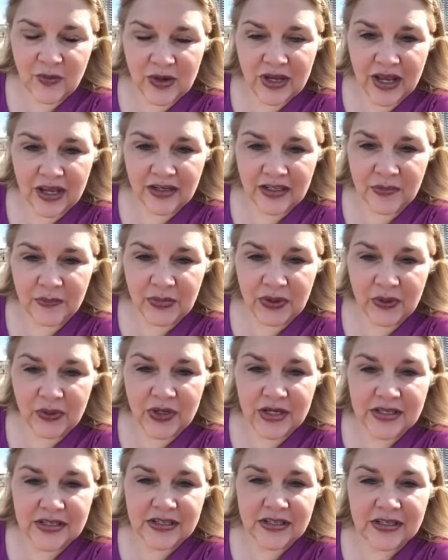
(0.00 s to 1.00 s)
We had to build
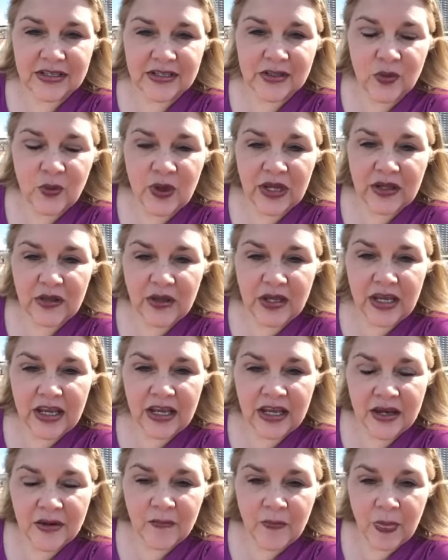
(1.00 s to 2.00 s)
his list
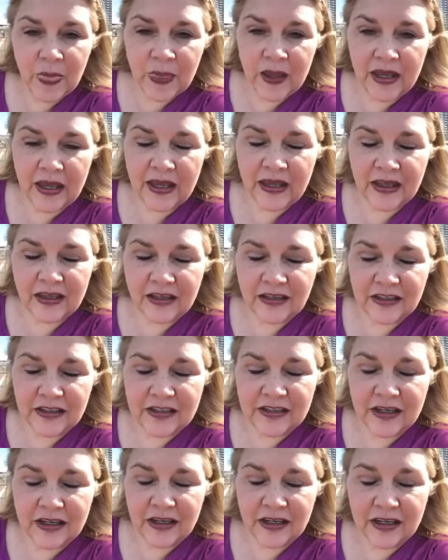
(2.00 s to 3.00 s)
quickly, and